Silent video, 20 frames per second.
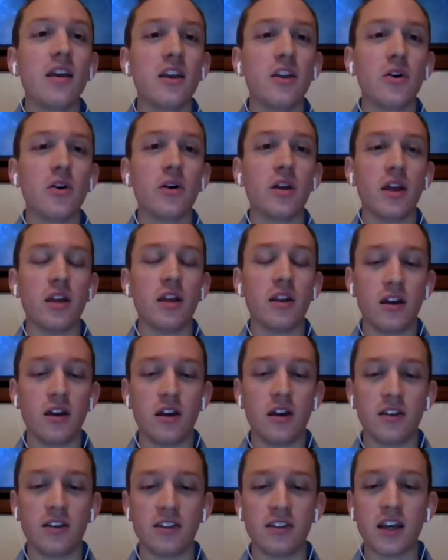In
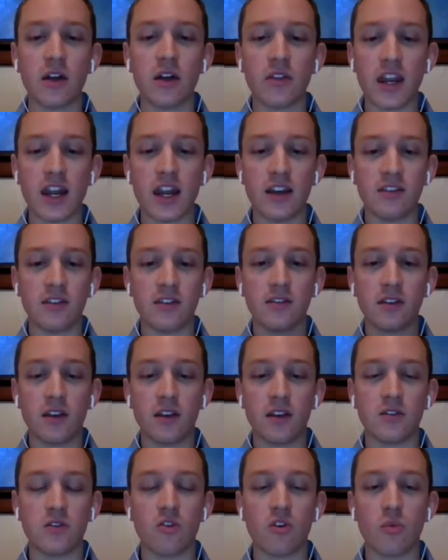a cell that has
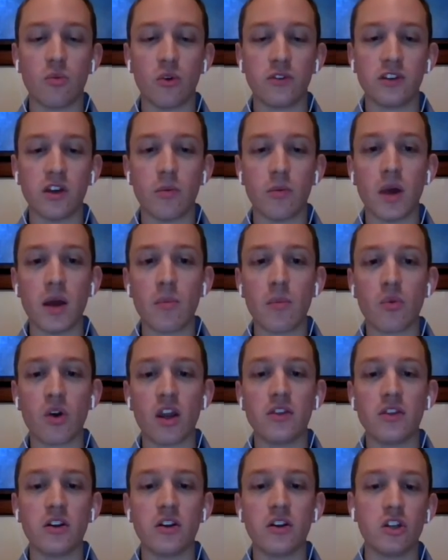its normal cell
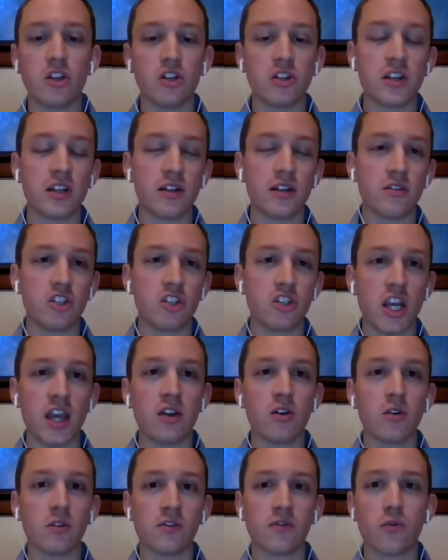membrane, there's
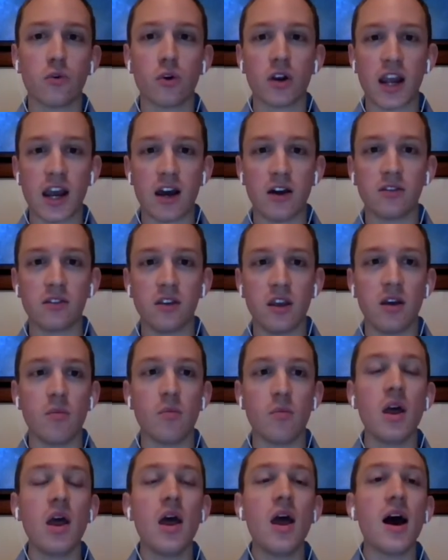channels for
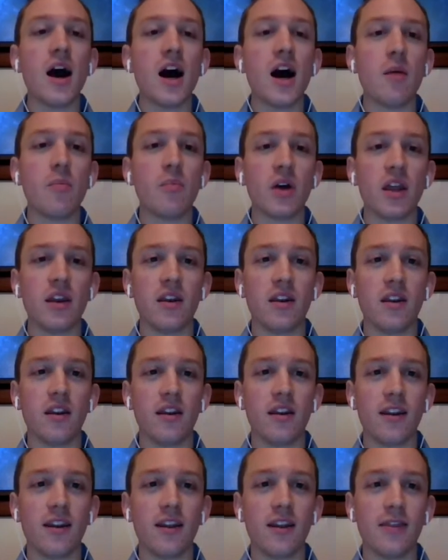calcium, but
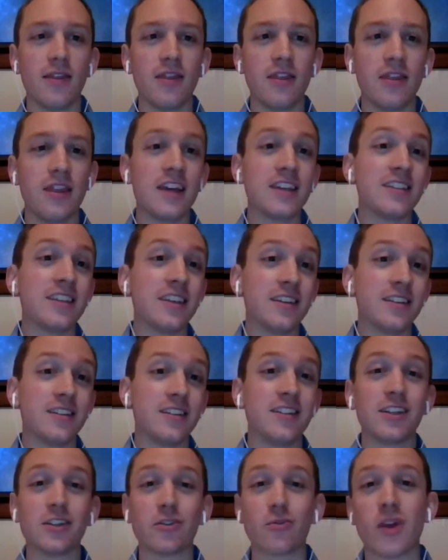this is
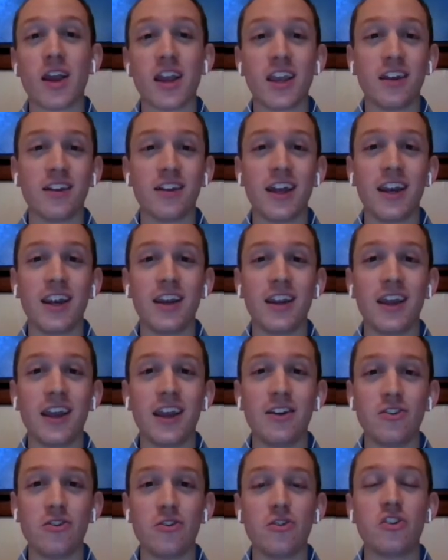dysregulated
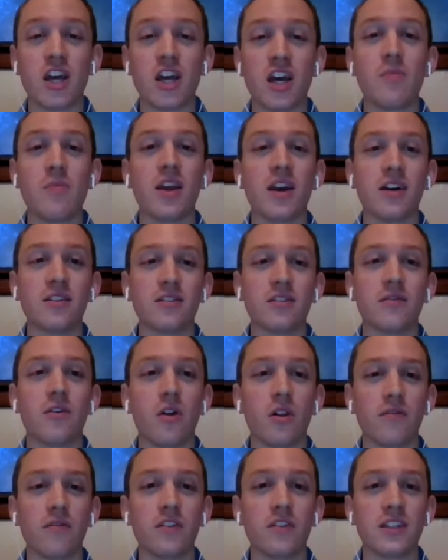in Duchenne because of
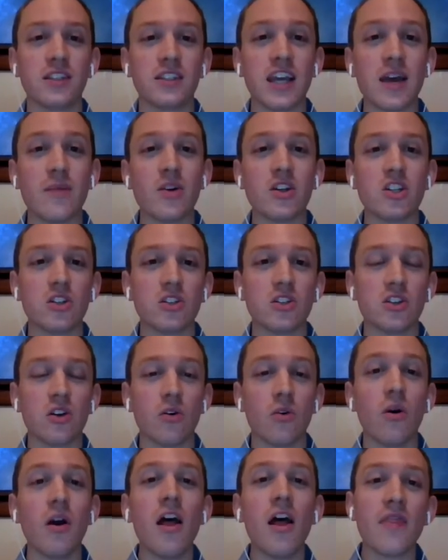all of this damage, and
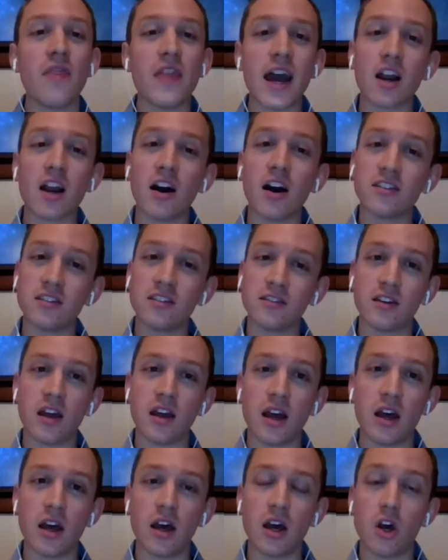so that causes
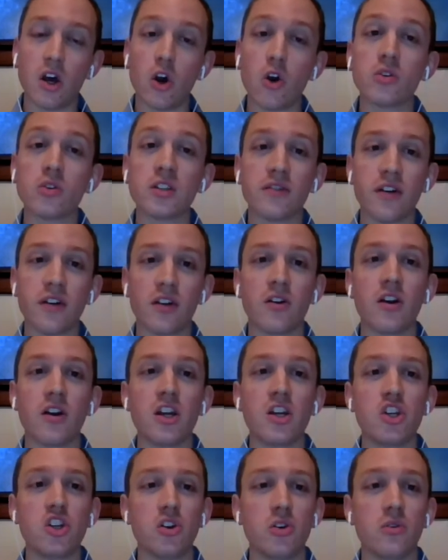a host of other
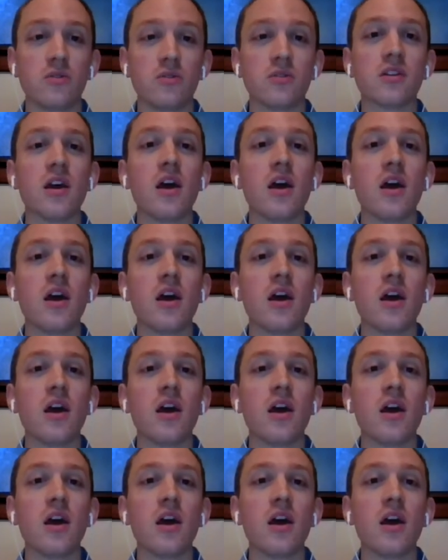issues,